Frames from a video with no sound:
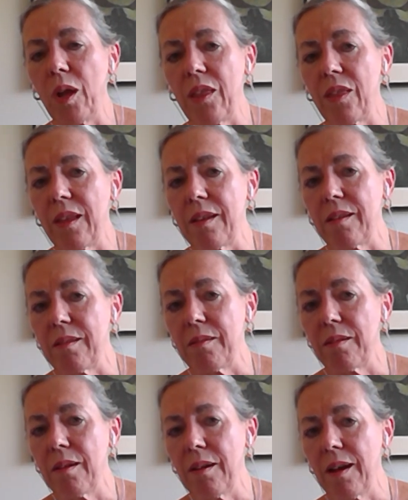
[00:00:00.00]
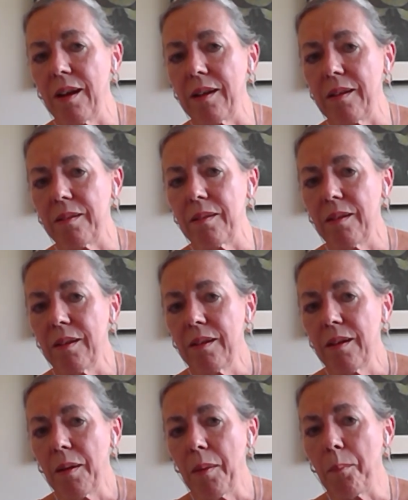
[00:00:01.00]
with the uh,
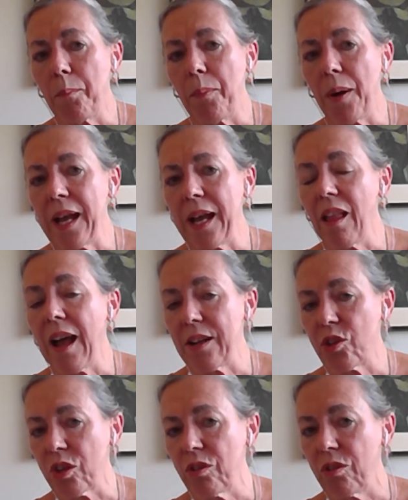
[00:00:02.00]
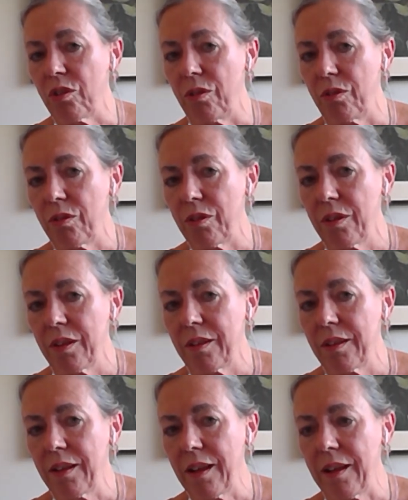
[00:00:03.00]
biological
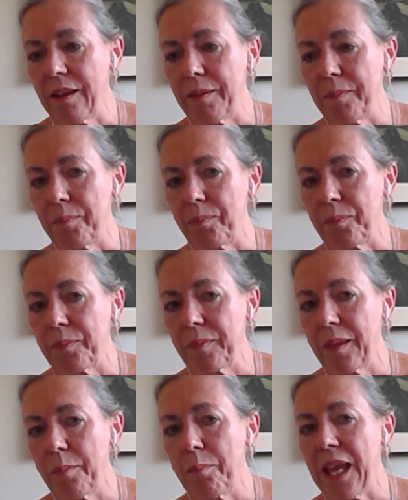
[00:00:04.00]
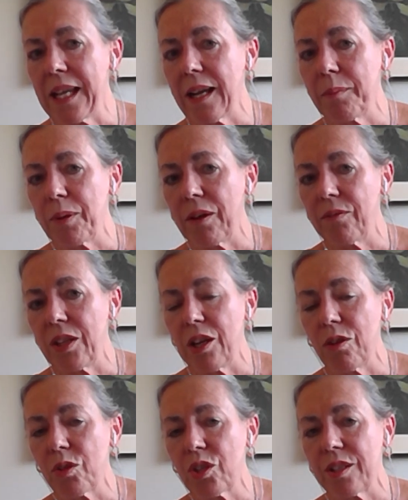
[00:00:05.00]
um, makeup of the
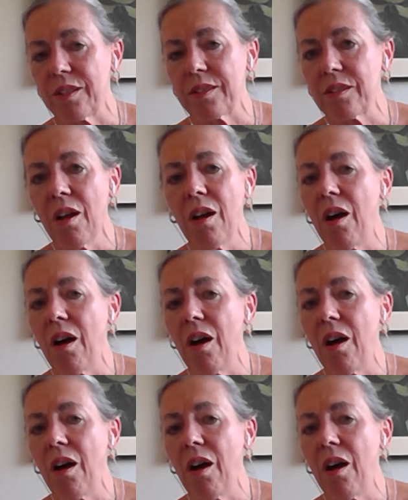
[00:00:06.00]
oceans.